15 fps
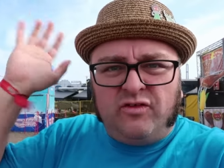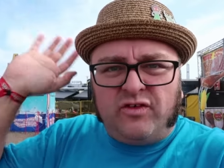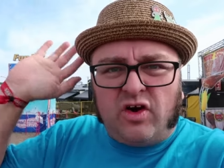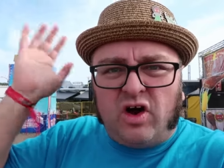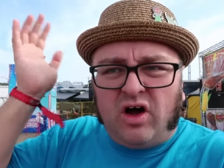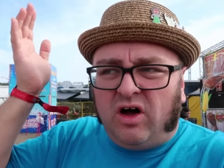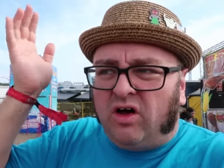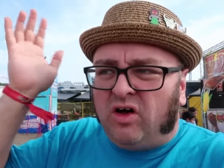
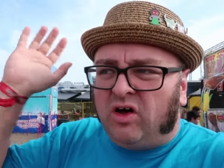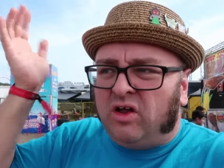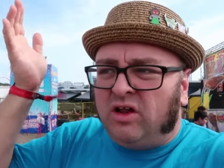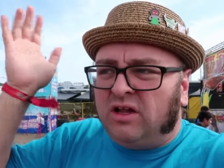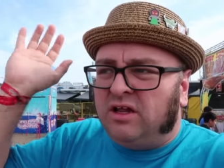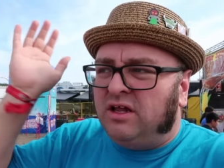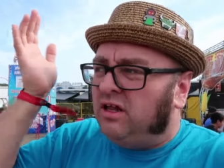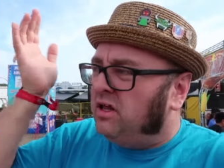for
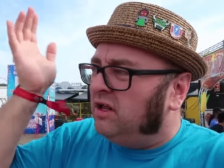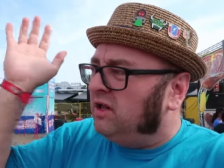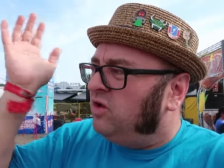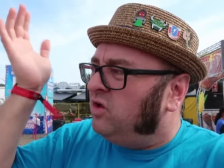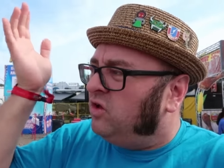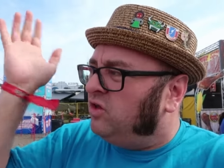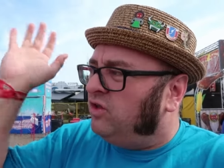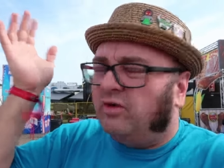all
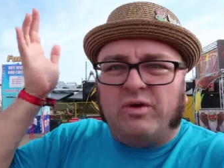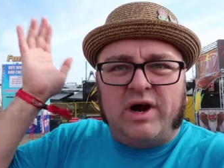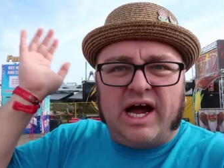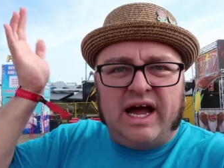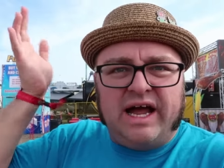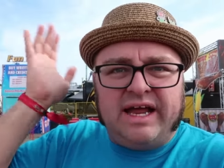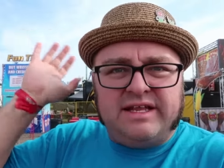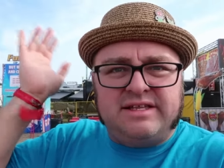the
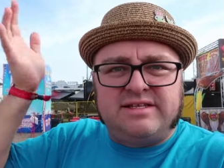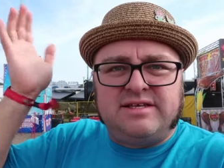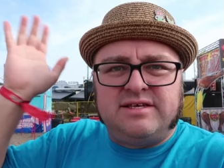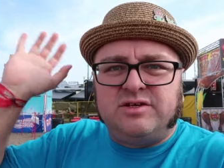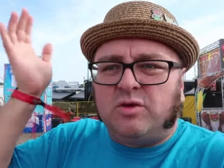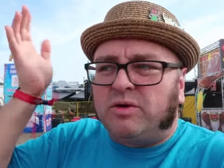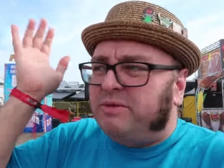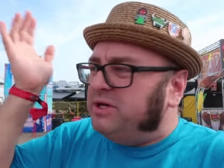rides.
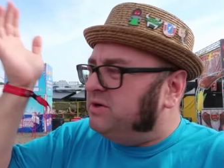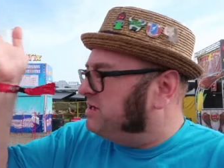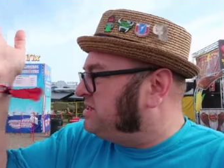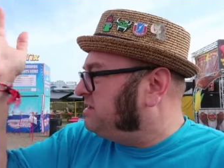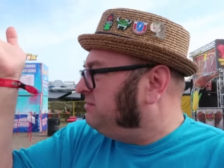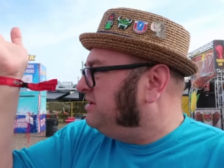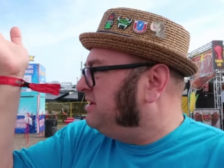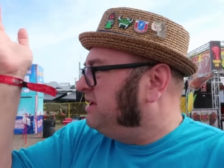So we're gonna be doing
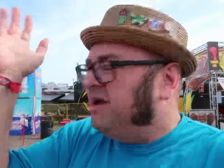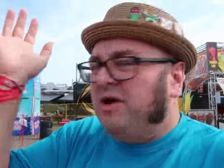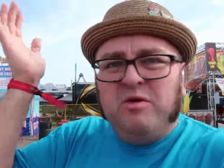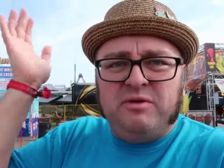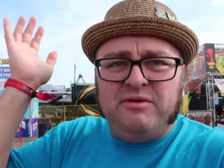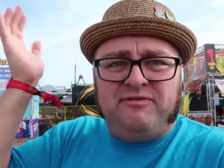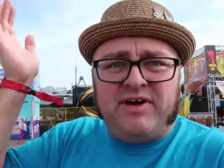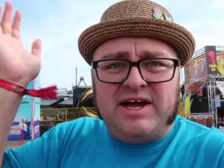
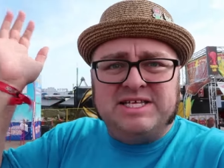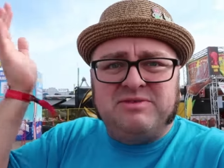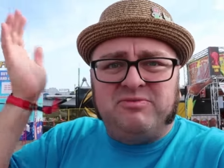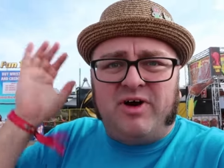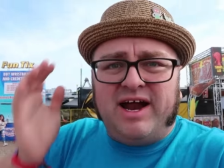we find some